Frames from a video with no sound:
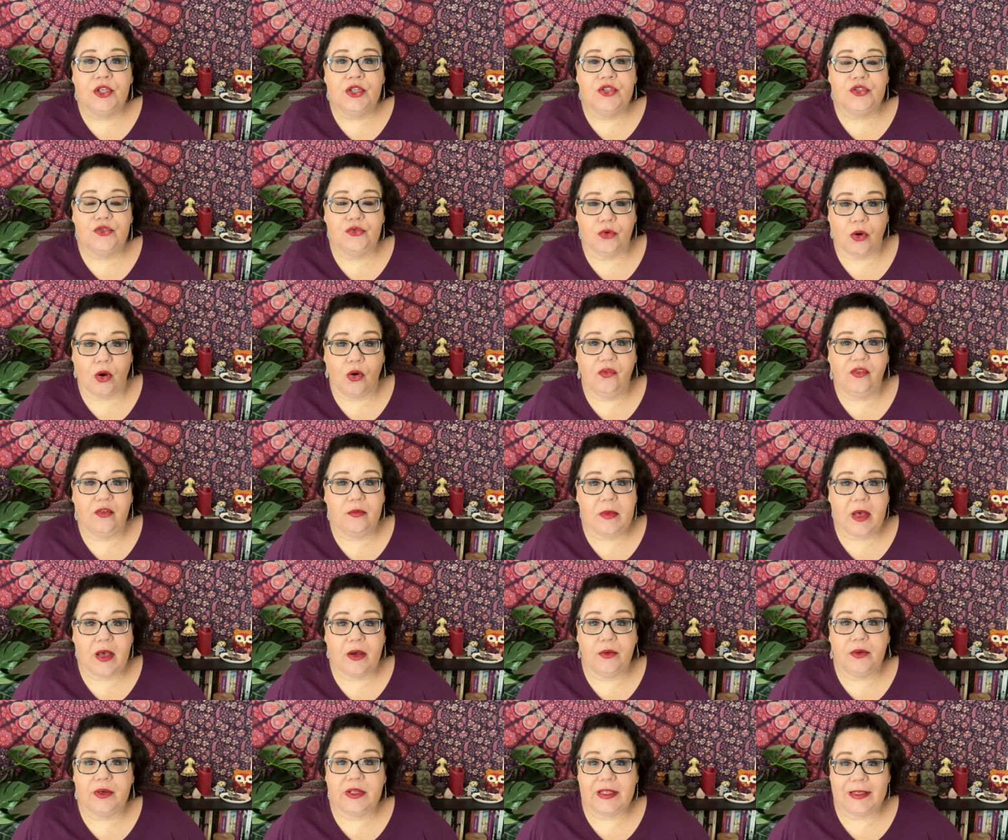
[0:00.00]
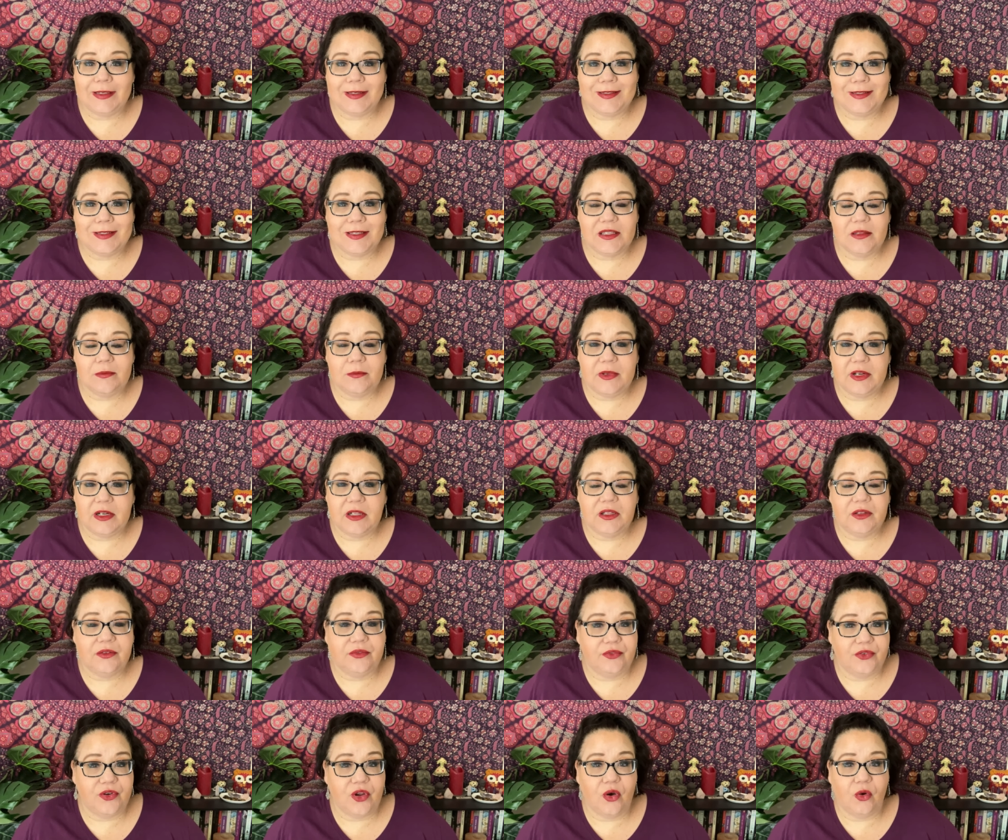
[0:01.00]
drove him out into the middle
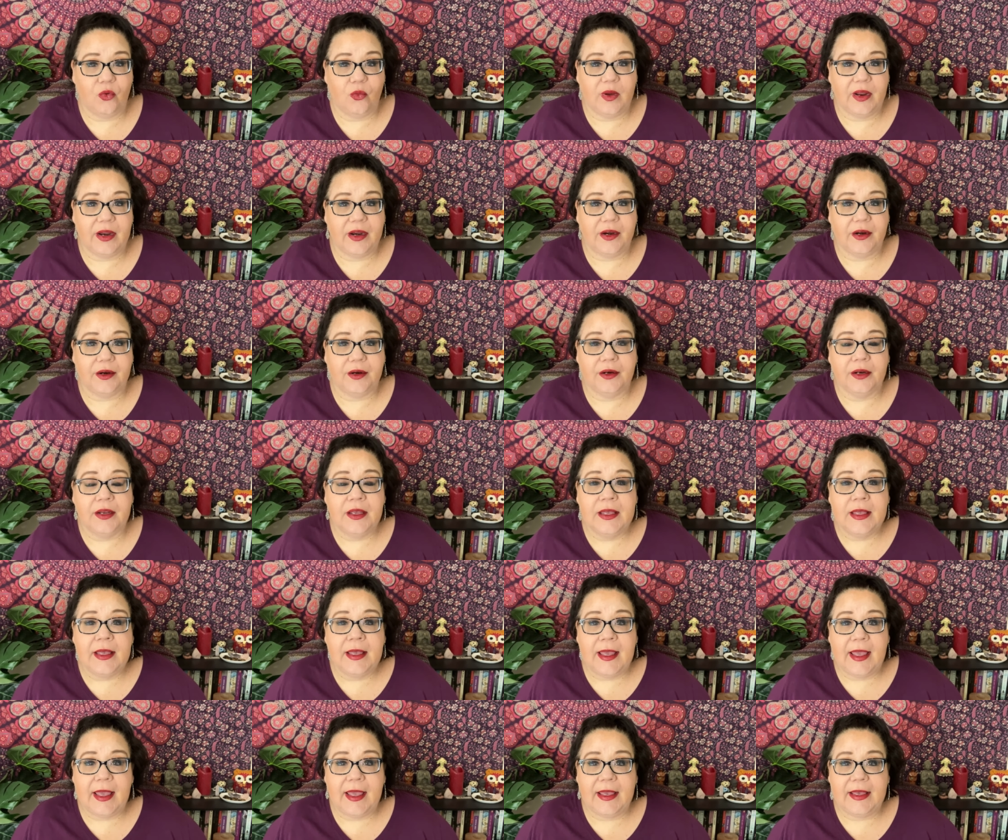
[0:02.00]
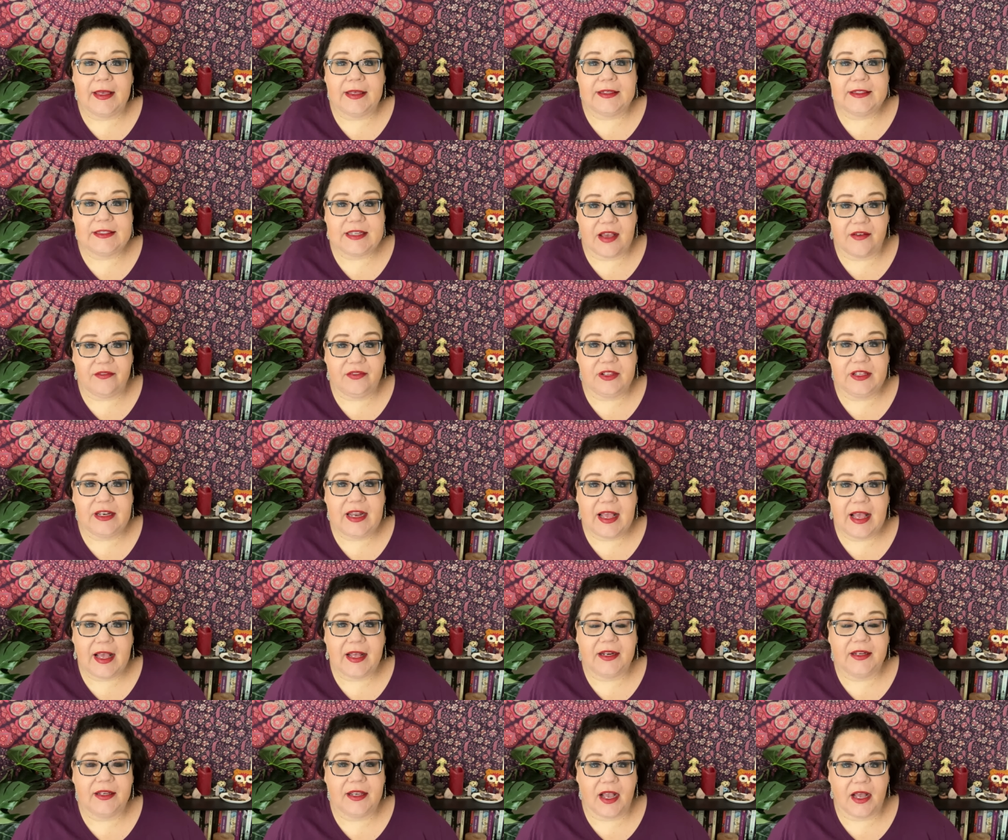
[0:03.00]
of nowhere, and Devlin
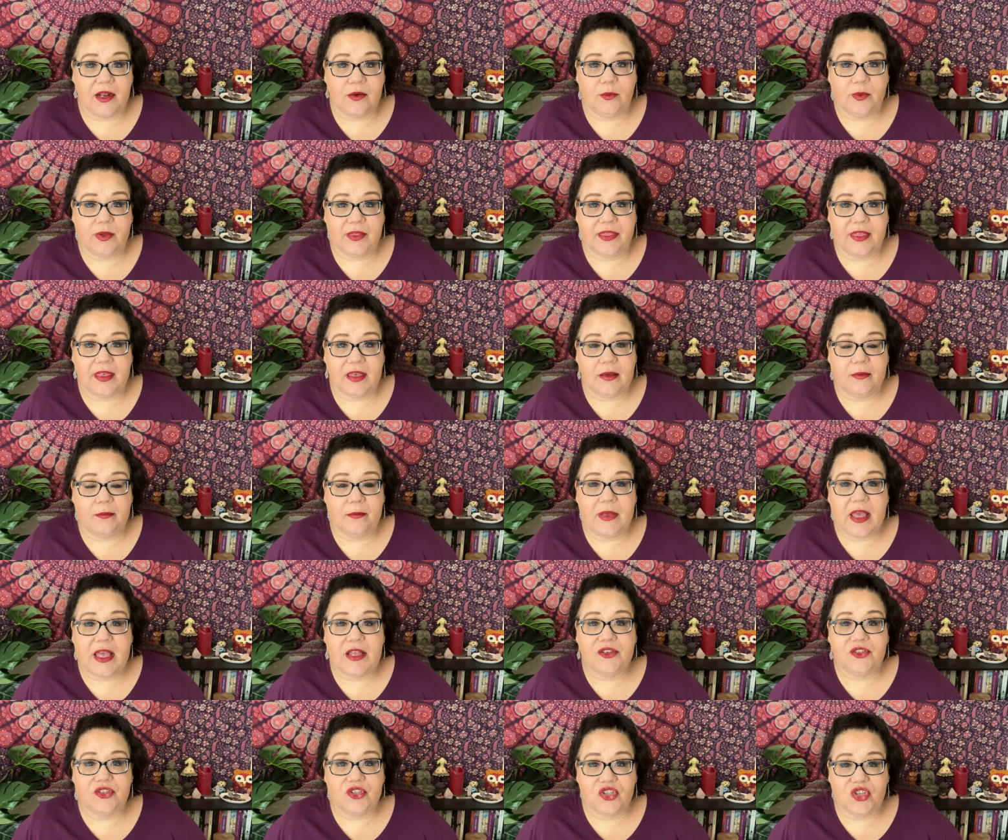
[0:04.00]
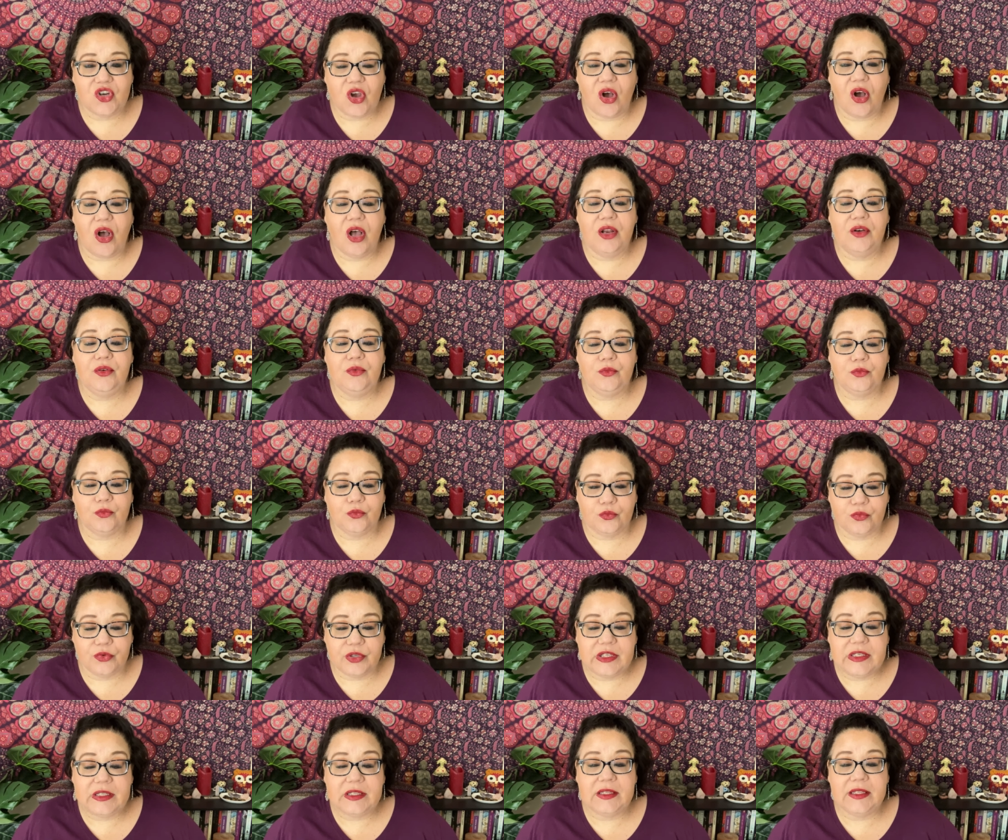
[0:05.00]
had a gun with him, and Shawn
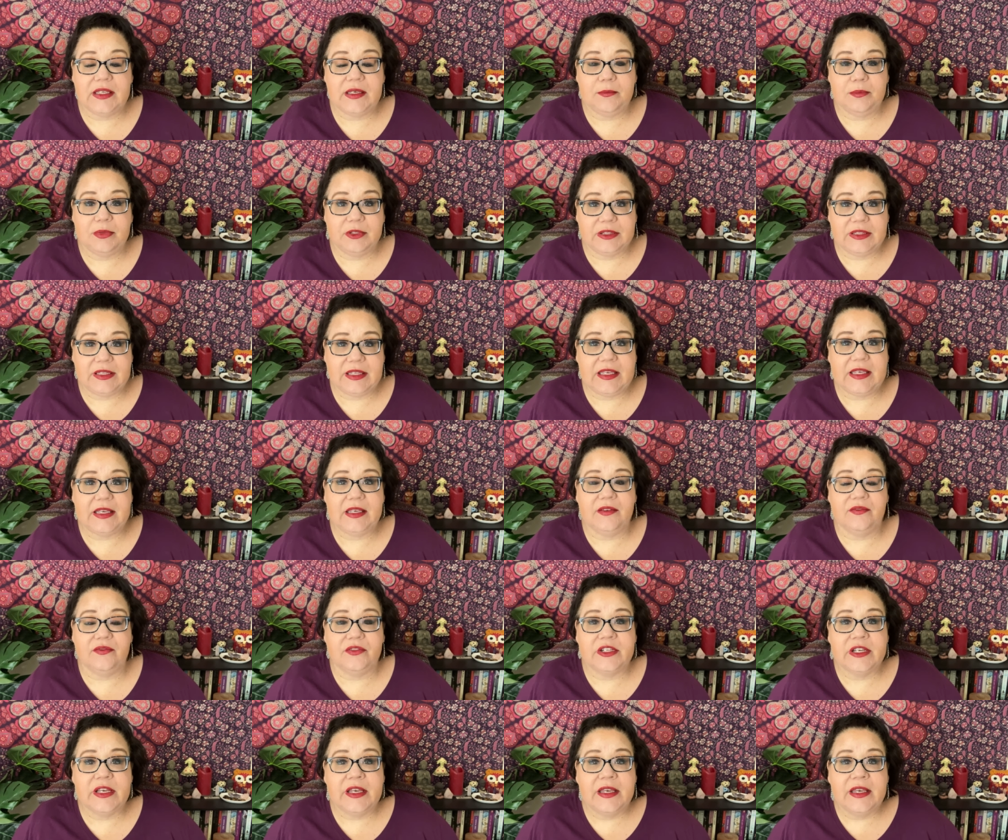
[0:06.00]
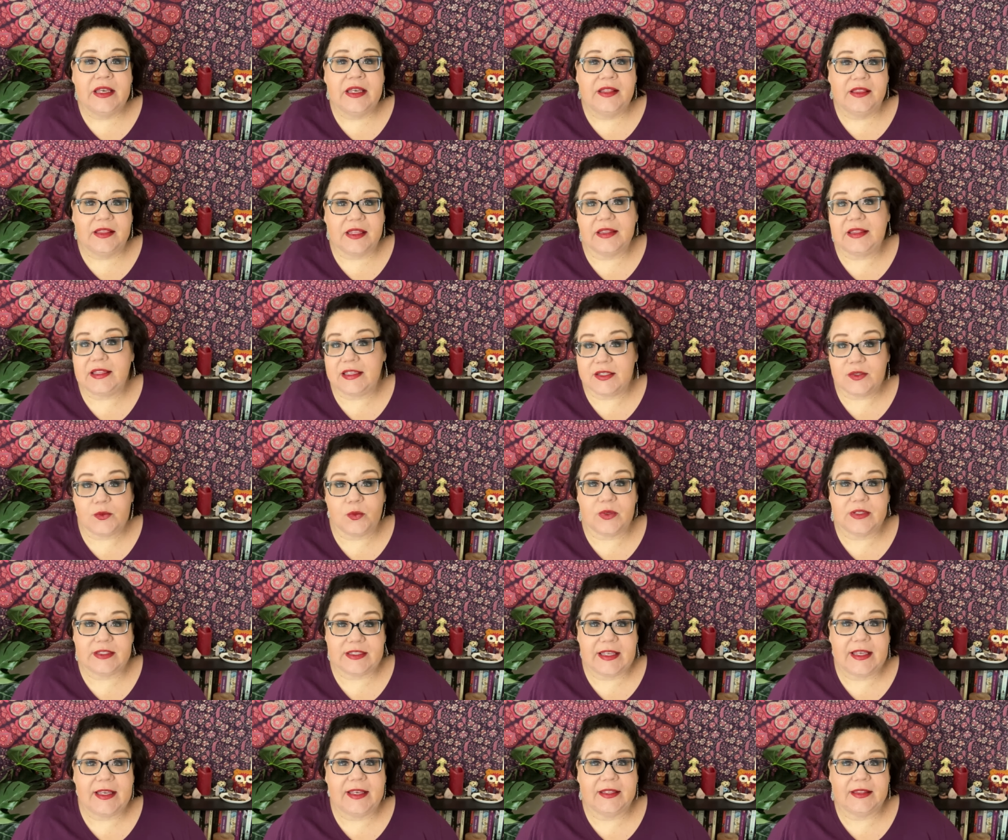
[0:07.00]
really believed that this
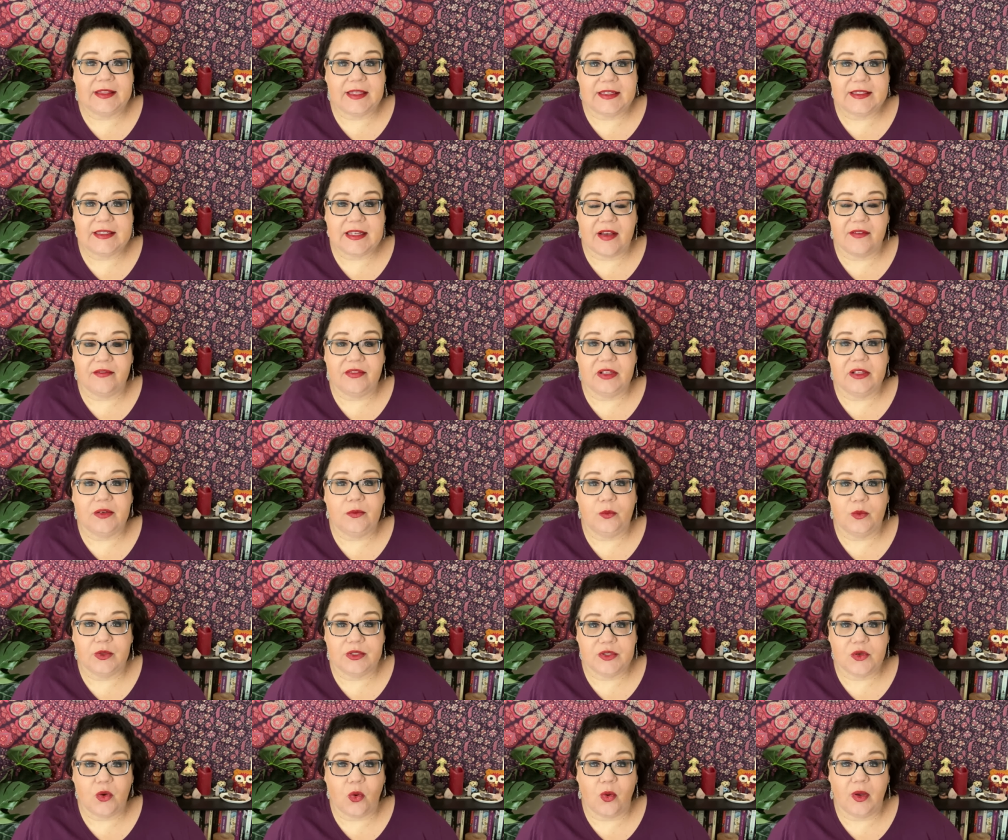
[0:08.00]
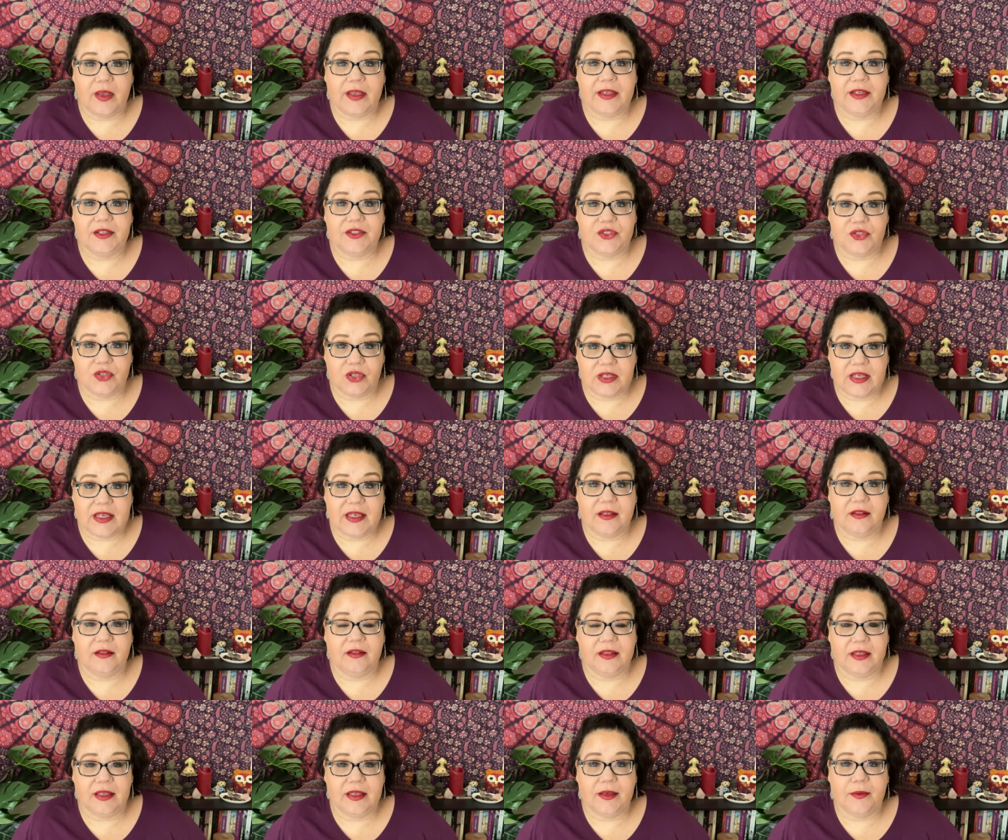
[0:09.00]
was it, that Devlin was going to
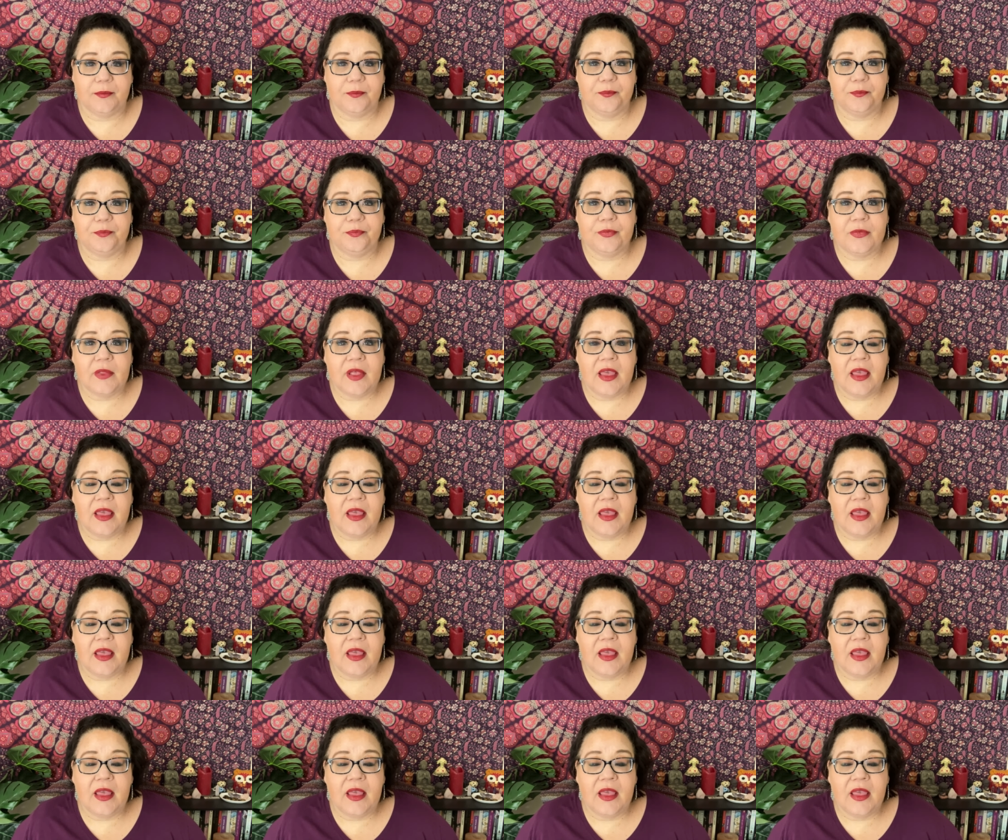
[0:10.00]
kill him.